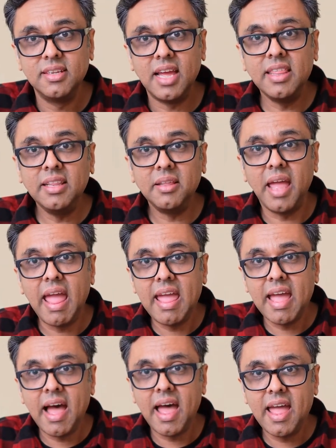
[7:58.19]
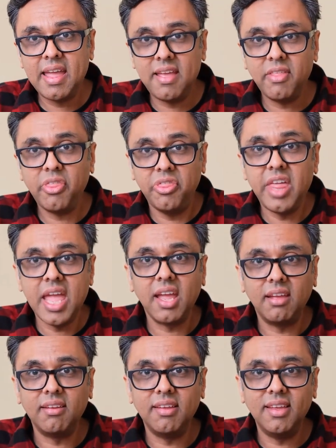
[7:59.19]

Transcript: I think the AI thing